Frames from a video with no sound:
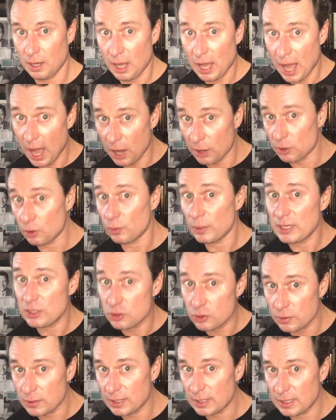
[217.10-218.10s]
How do we
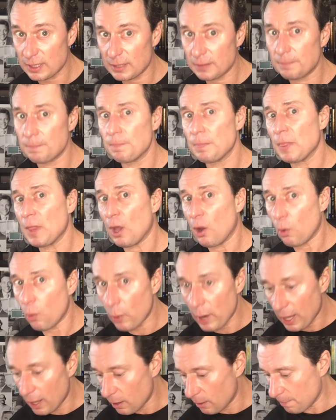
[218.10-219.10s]
treat it?
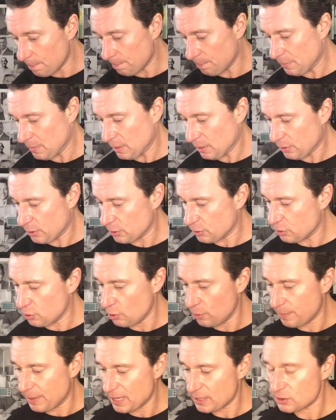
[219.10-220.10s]
Well, the
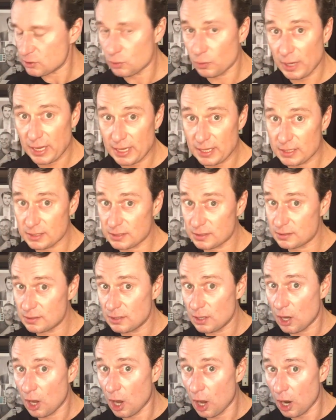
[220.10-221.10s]
two best ways
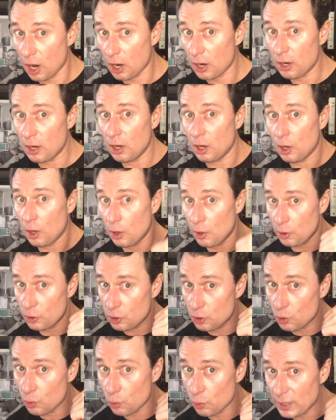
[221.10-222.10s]
are
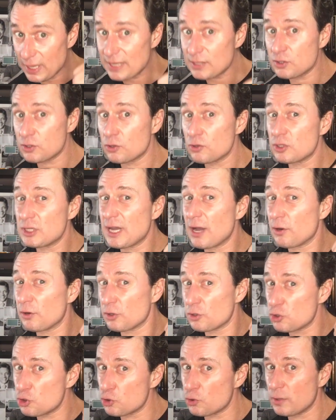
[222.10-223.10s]
you research how to
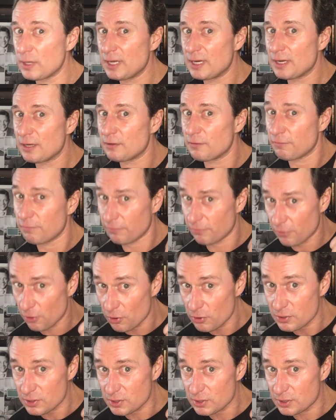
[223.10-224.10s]
treat it
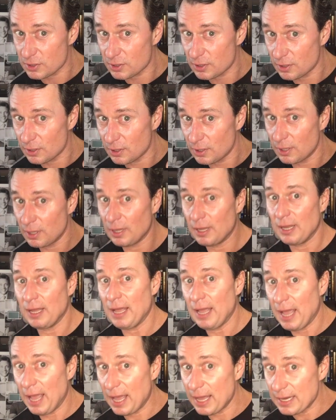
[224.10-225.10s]
first.
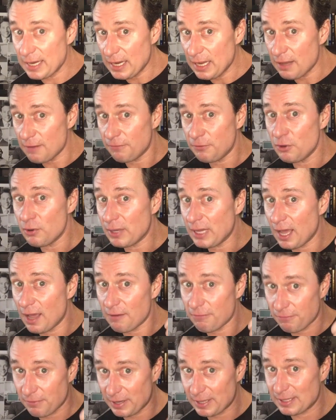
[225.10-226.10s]
And if you can't
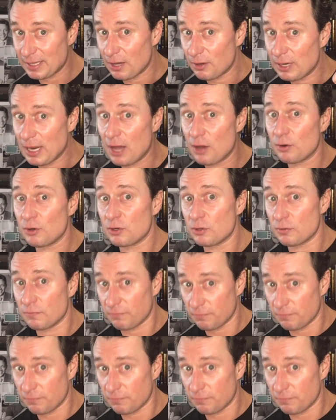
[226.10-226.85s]
find out how to